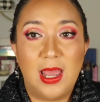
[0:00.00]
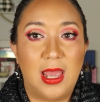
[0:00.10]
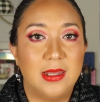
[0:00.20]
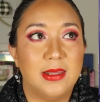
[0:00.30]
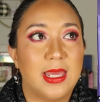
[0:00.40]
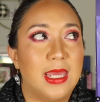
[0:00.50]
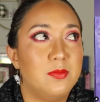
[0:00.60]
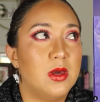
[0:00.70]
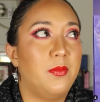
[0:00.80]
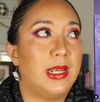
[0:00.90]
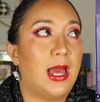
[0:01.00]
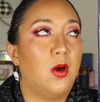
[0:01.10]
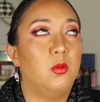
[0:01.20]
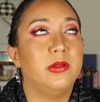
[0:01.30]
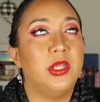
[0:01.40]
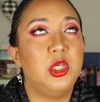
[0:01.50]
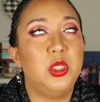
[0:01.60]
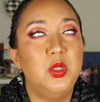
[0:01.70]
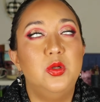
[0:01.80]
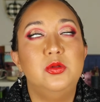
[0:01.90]
and they keep coming out with
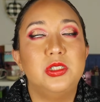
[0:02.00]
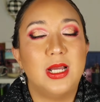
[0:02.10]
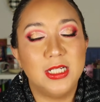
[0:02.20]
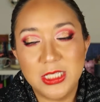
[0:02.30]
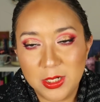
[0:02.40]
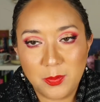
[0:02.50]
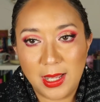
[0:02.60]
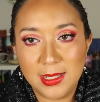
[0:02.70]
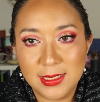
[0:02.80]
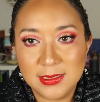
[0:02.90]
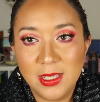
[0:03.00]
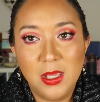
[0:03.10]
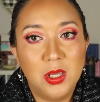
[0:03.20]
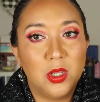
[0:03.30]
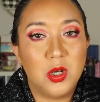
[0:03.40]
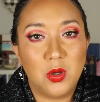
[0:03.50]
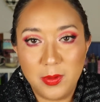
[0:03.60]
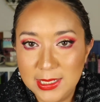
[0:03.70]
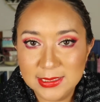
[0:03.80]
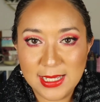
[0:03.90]
huge eyeshadow palettes.
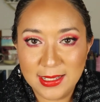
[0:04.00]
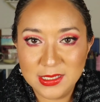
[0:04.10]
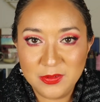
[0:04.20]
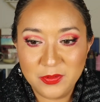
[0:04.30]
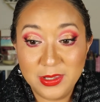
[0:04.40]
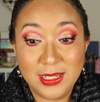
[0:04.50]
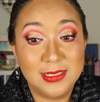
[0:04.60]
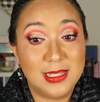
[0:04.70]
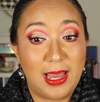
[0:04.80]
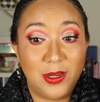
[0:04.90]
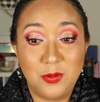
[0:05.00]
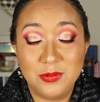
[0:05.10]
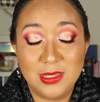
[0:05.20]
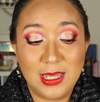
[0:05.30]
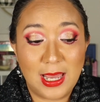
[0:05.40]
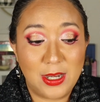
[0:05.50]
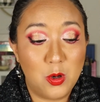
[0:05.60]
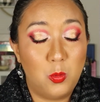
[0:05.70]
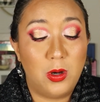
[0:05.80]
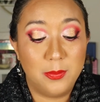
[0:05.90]
Nobody is asking for this. I don't think I know
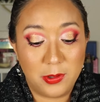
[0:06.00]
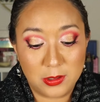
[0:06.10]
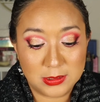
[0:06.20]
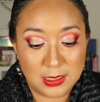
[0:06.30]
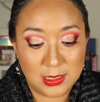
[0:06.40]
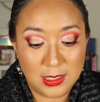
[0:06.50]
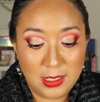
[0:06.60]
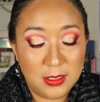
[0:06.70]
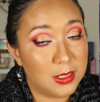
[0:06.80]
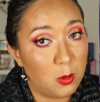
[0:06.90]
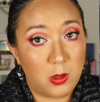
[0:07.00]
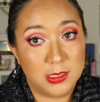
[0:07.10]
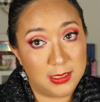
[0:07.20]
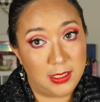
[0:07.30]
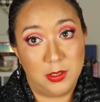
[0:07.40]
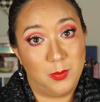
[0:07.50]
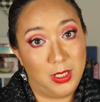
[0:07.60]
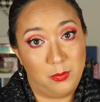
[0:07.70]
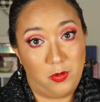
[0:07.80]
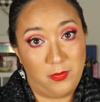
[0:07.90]
one person that wants another big
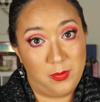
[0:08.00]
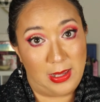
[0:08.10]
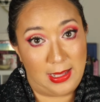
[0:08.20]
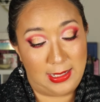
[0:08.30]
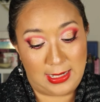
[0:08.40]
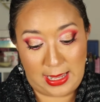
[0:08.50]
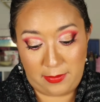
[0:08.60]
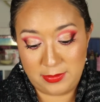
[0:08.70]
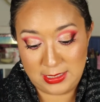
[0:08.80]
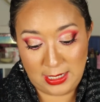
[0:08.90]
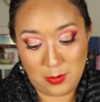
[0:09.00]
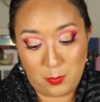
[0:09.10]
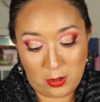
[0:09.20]
Morphe palette. I've seen